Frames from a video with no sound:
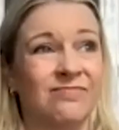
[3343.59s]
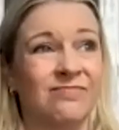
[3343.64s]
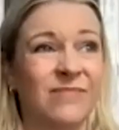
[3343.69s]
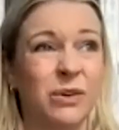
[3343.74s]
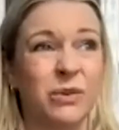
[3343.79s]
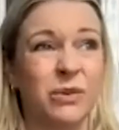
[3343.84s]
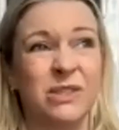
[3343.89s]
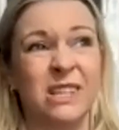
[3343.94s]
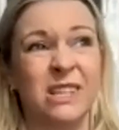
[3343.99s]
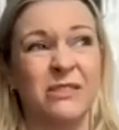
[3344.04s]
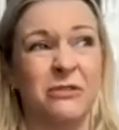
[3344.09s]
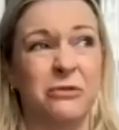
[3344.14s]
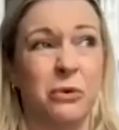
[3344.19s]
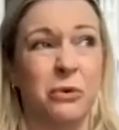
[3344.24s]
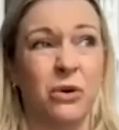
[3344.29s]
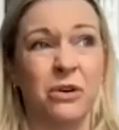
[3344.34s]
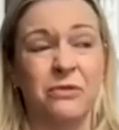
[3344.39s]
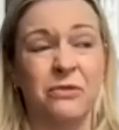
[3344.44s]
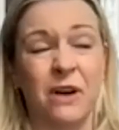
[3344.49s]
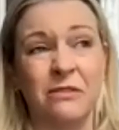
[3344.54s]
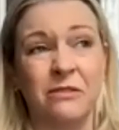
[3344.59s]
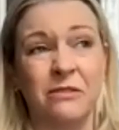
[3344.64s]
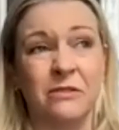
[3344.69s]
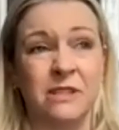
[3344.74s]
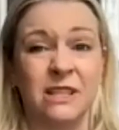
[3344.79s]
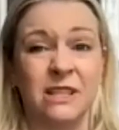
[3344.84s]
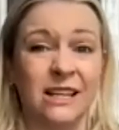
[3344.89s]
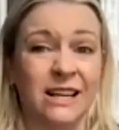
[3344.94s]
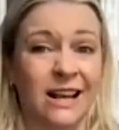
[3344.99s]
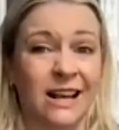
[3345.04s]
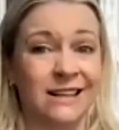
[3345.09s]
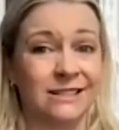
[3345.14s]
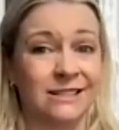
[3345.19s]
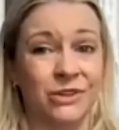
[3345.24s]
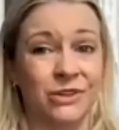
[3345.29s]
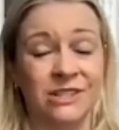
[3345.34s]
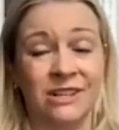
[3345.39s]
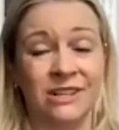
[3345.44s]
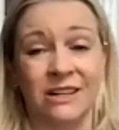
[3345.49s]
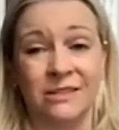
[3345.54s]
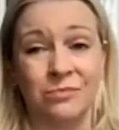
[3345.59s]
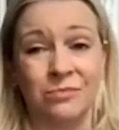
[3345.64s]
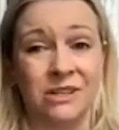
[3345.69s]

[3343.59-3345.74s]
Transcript: there was like 4 or 5 of us in the cast and we just got to